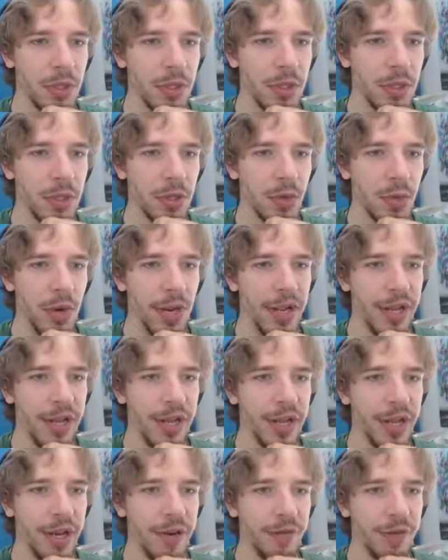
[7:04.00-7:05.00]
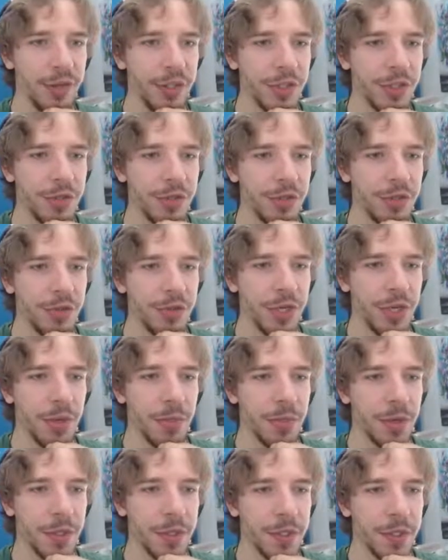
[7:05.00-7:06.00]
Well, not every surgery can
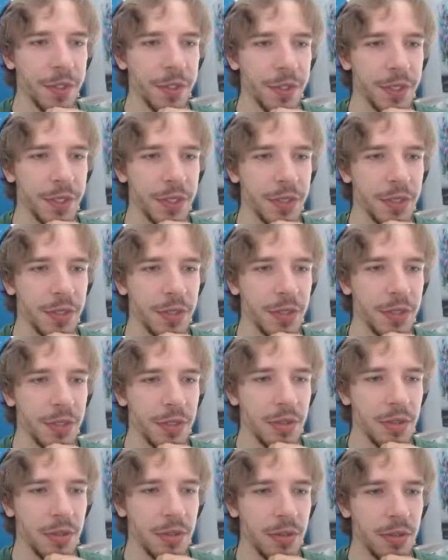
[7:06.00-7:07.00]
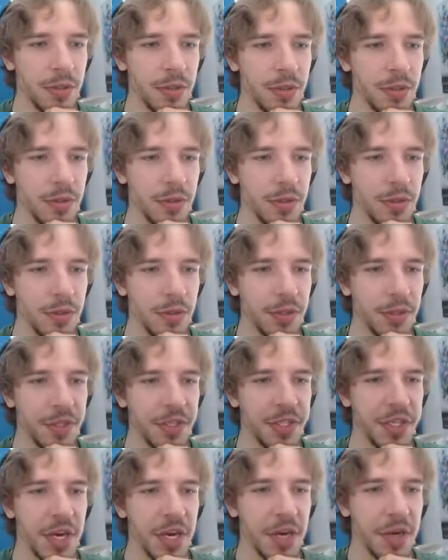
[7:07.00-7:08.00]
be a success. He's dead.